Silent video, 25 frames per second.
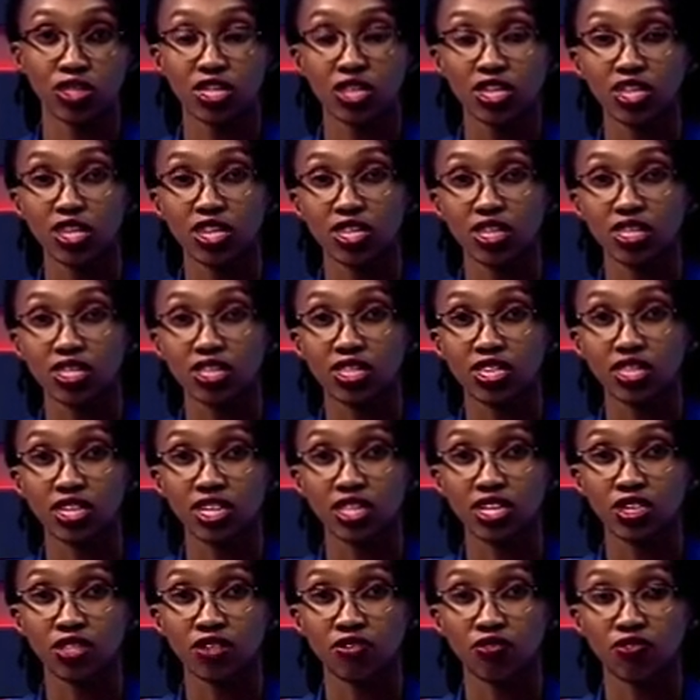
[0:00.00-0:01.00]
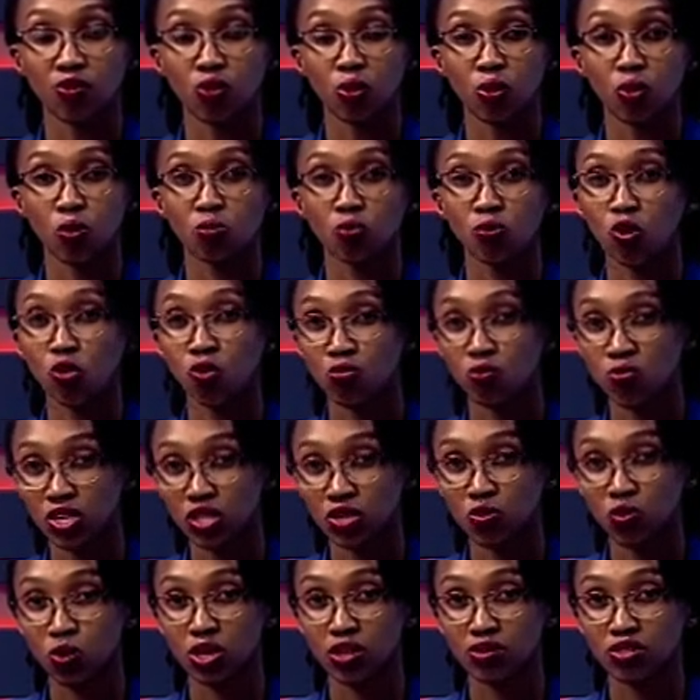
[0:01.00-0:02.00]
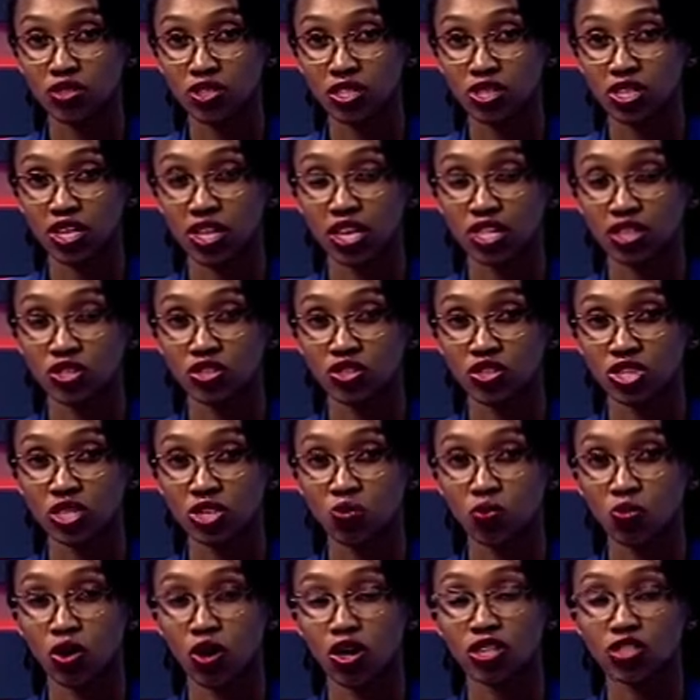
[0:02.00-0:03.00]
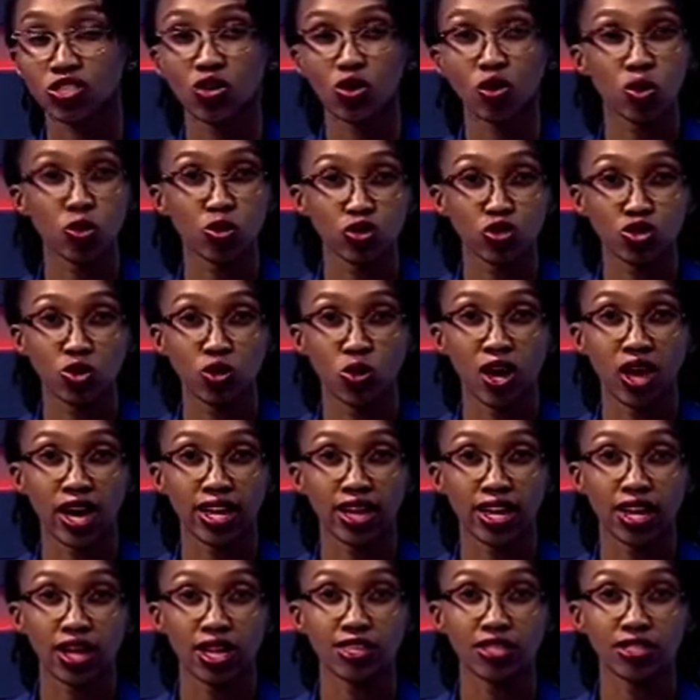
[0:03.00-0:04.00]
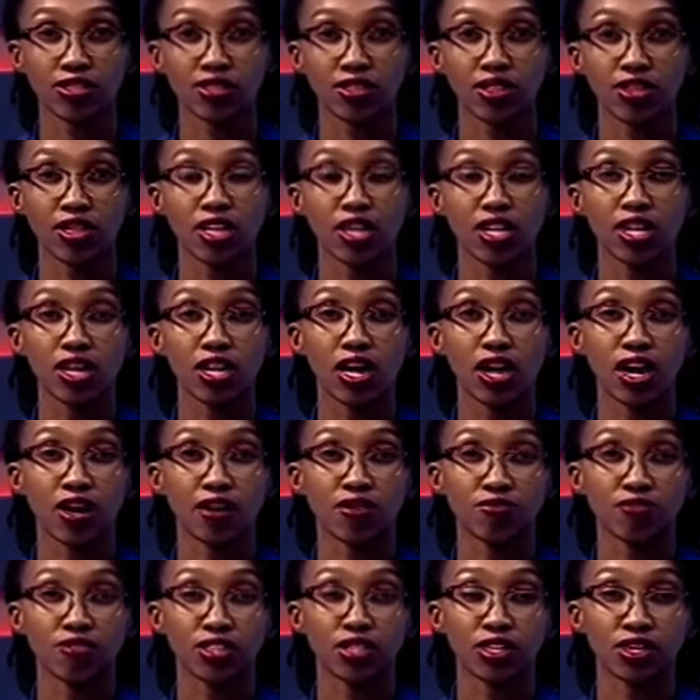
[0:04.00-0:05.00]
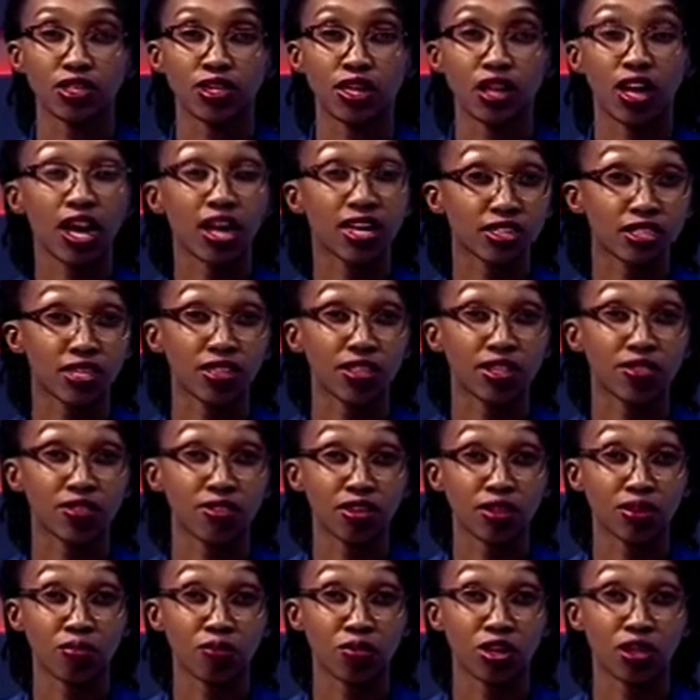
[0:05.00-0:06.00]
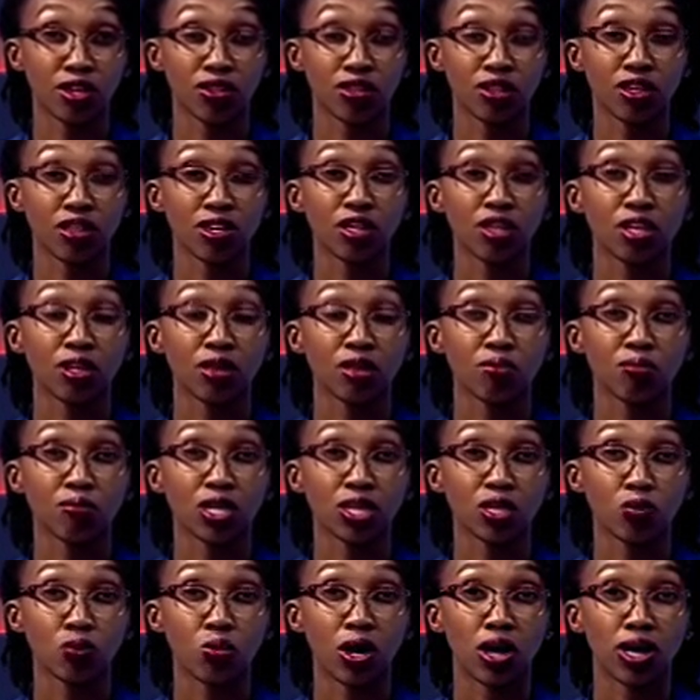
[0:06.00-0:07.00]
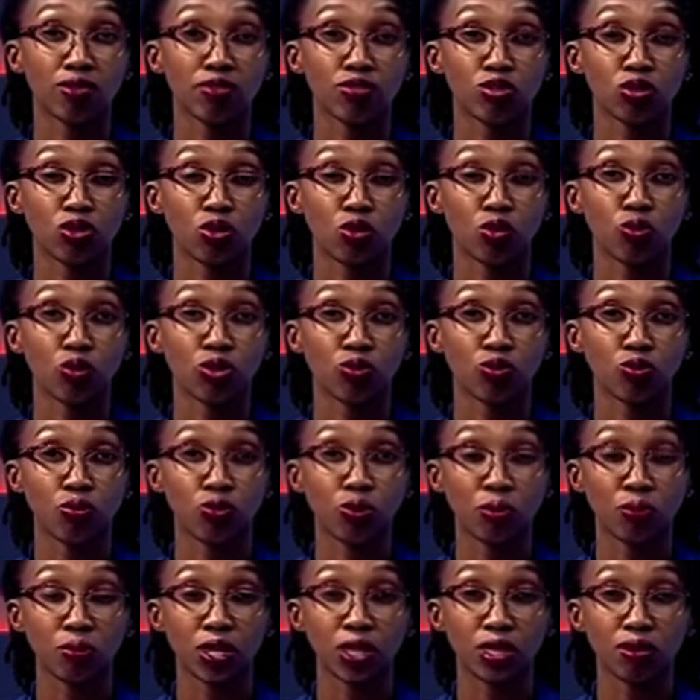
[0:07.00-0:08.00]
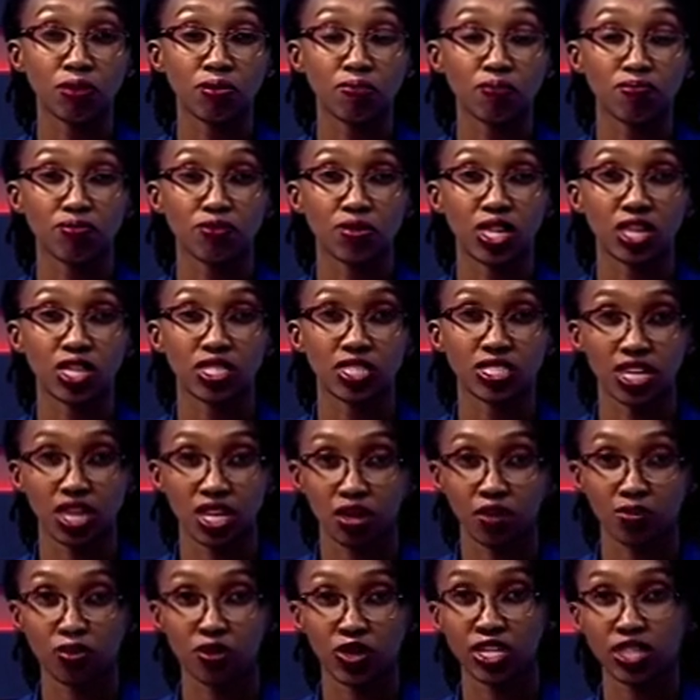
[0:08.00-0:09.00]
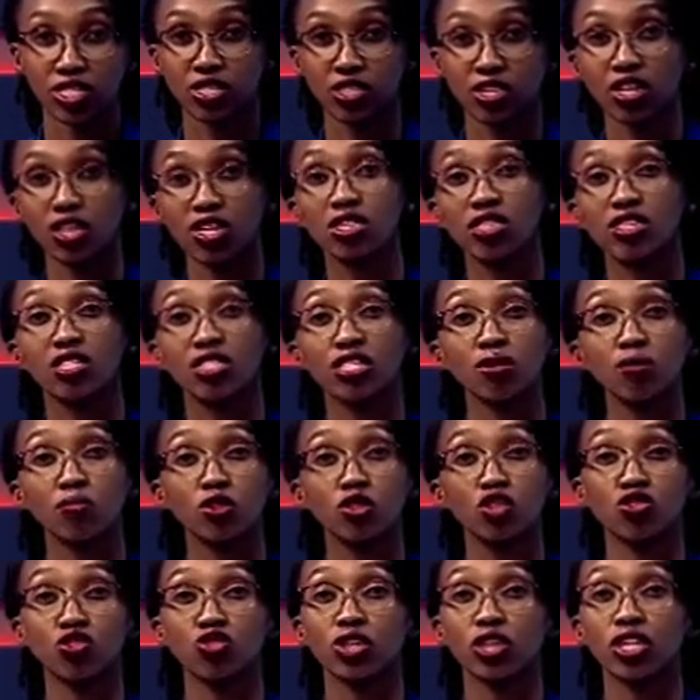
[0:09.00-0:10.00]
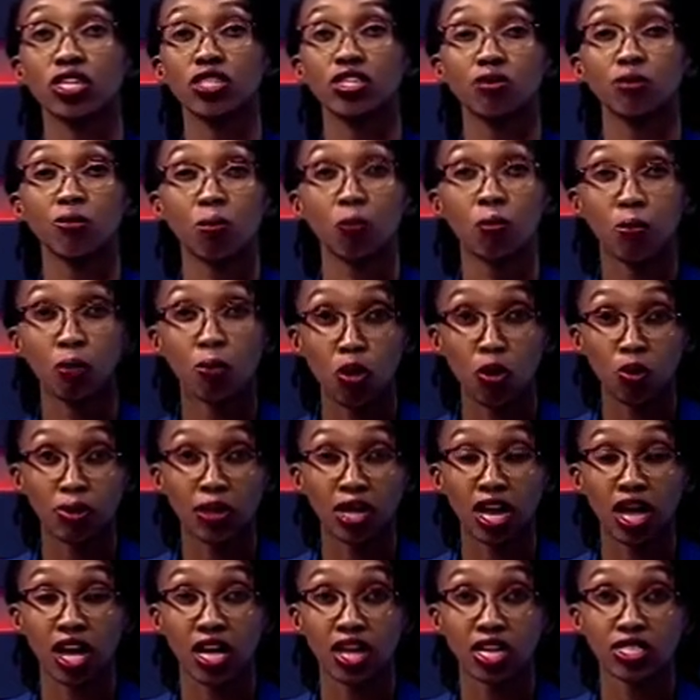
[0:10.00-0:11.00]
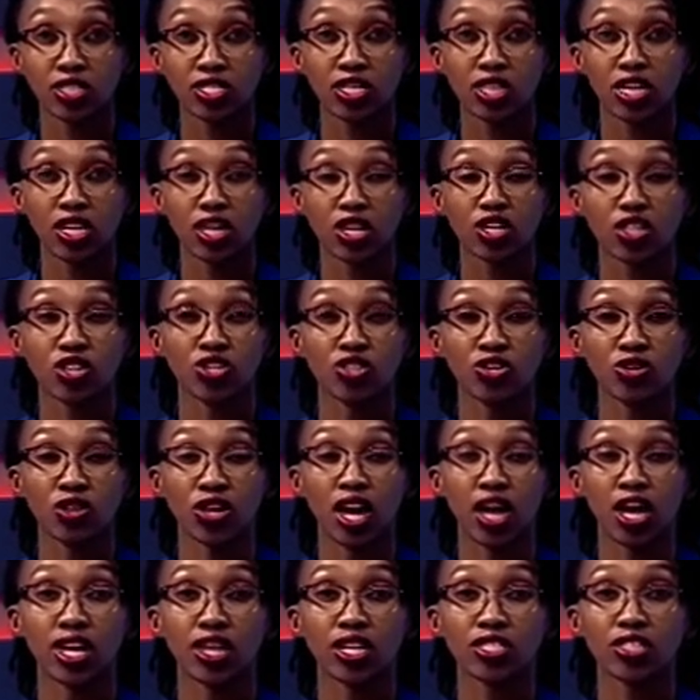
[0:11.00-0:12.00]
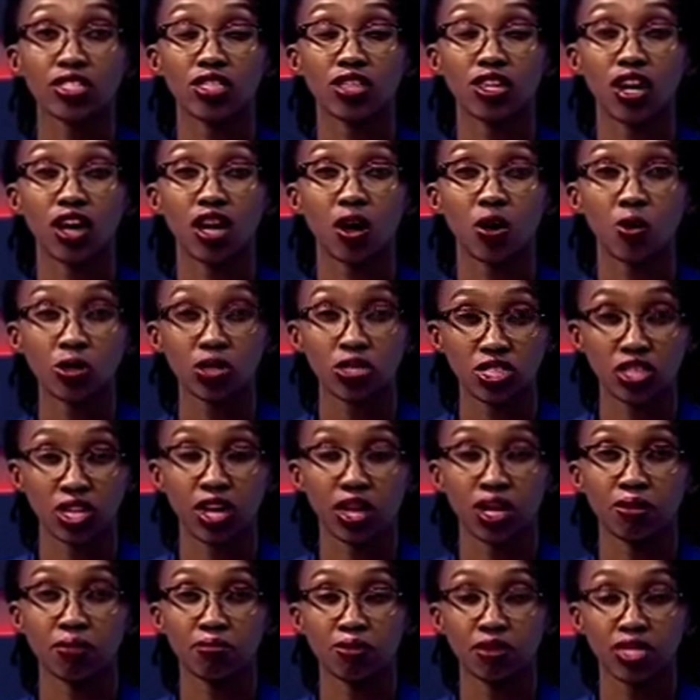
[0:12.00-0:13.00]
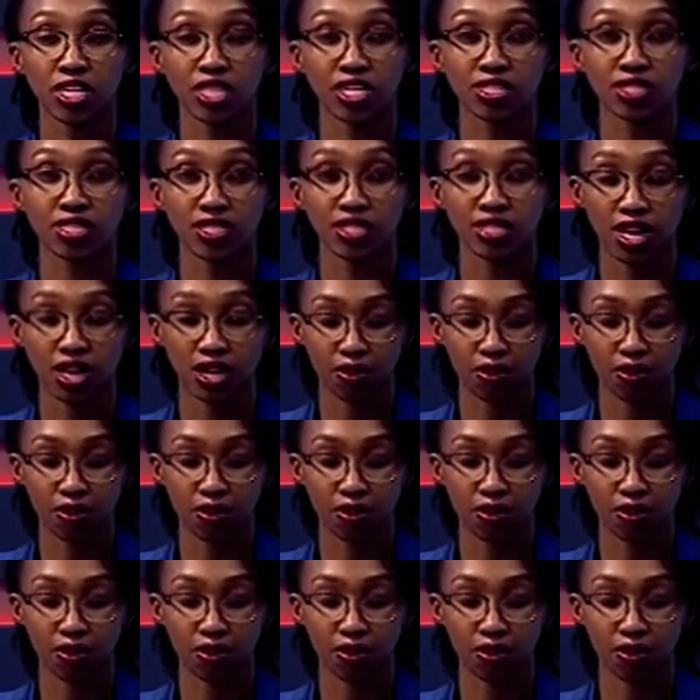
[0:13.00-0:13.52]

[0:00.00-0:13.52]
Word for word: The need for more midwives in the country was also highlighted after under the theme rather midwives with women celebrate demonstrate mobilize unite our time is now